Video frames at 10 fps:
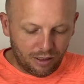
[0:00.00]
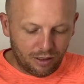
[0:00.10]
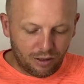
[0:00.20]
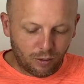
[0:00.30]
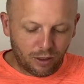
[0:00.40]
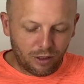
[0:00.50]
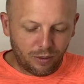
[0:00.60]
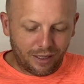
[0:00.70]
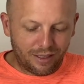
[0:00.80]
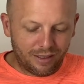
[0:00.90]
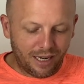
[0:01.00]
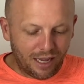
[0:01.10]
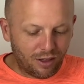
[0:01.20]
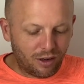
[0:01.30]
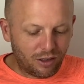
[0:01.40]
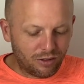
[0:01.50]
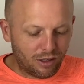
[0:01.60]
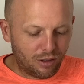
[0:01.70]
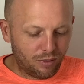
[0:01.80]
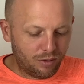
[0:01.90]
So we're going to do it at the tail and
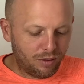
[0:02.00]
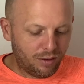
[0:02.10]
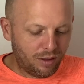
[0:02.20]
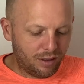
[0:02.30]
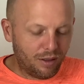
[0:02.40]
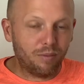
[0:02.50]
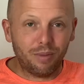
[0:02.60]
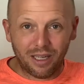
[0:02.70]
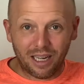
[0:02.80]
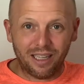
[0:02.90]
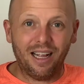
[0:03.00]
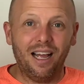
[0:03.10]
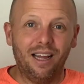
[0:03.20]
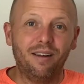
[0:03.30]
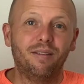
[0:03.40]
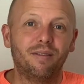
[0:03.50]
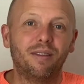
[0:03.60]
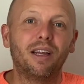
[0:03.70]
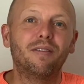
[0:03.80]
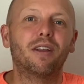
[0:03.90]
also behind the head.
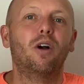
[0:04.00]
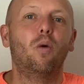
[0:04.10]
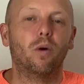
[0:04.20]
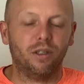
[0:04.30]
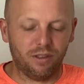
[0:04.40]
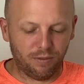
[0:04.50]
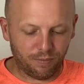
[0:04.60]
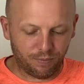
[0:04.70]
Think of it like a horse.